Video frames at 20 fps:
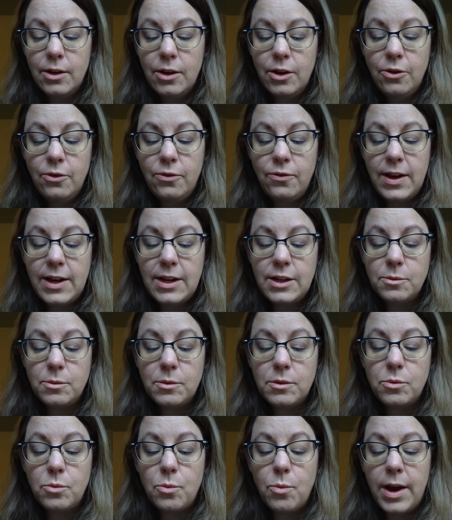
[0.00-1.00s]
Her face
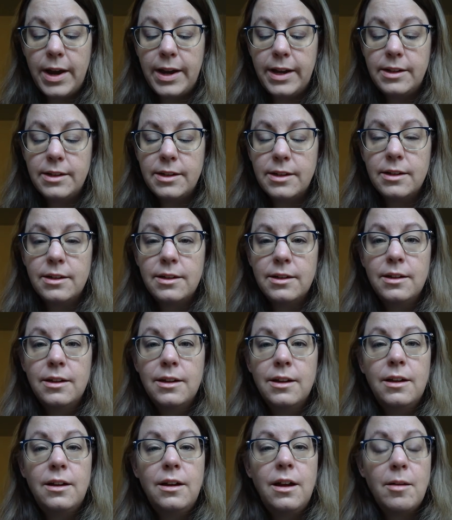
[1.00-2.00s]
was white,
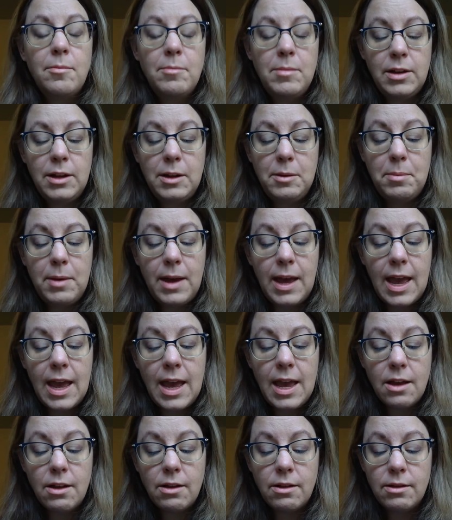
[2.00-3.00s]
not merely
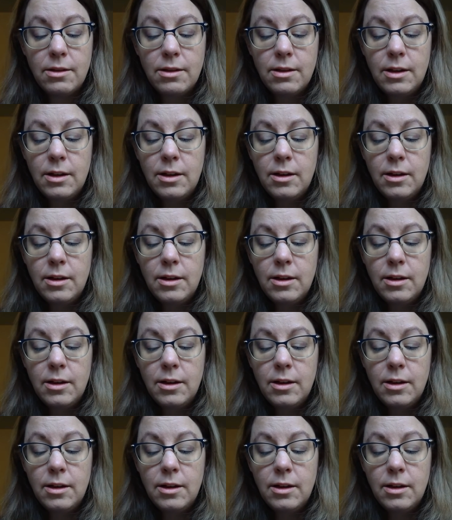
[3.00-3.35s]
pale,